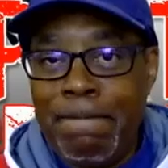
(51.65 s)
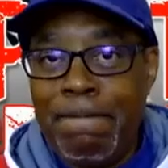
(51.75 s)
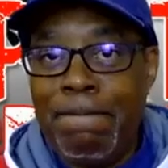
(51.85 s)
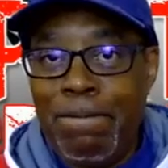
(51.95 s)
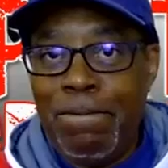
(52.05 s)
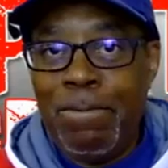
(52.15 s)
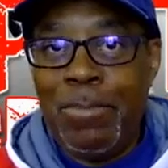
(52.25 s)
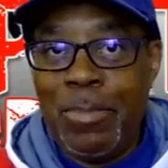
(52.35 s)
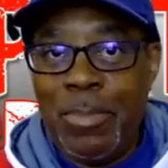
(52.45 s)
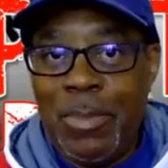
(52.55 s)

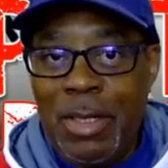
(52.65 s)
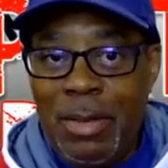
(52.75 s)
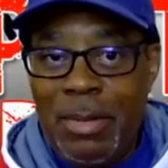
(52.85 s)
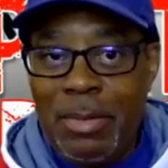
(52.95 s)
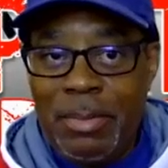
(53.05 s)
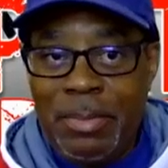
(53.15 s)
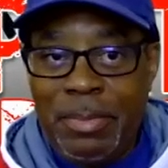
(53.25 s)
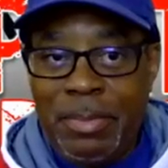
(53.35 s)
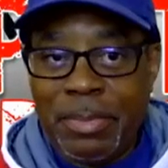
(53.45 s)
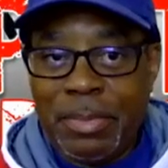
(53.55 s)

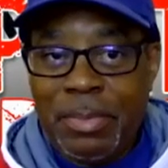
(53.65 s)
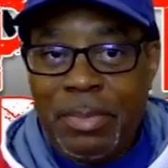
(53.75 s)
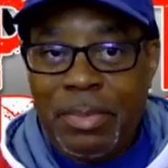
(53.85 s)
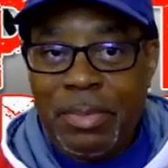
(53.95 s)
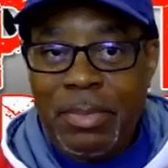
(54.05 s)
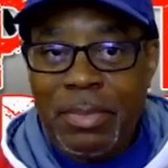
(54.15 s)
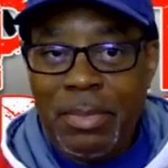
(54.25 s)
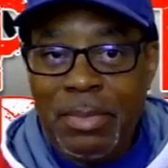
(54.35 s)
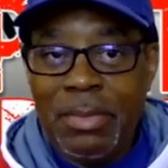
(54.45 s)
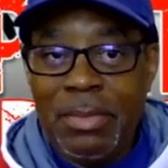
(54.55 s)

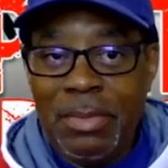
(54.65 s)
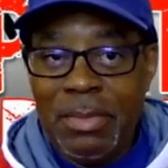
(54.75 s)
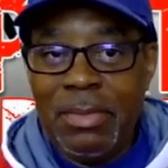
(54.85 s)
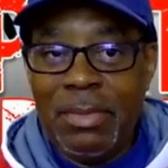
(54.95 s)
(not speaking)